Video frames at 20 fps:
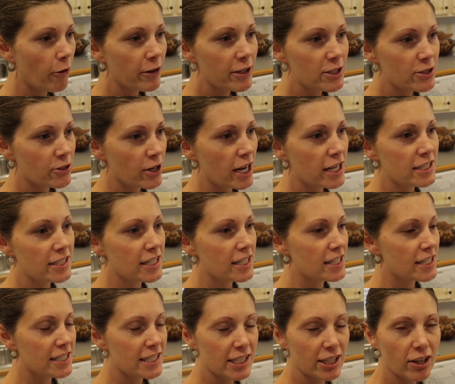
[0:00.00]
always tries to
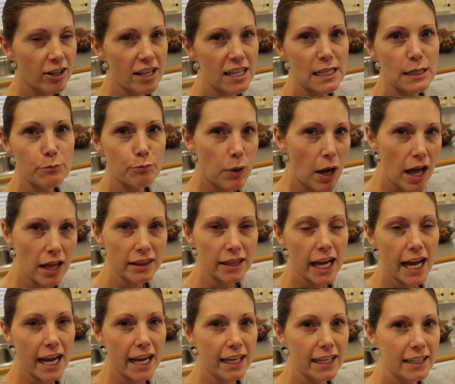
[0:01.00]
steal the
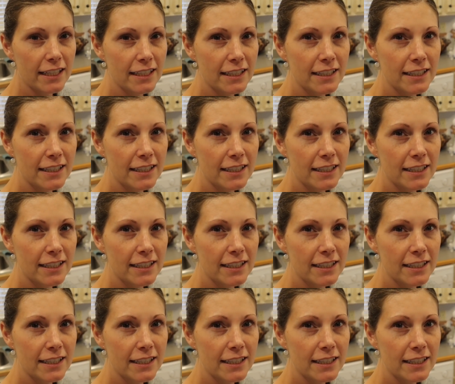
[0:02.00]
spotlight.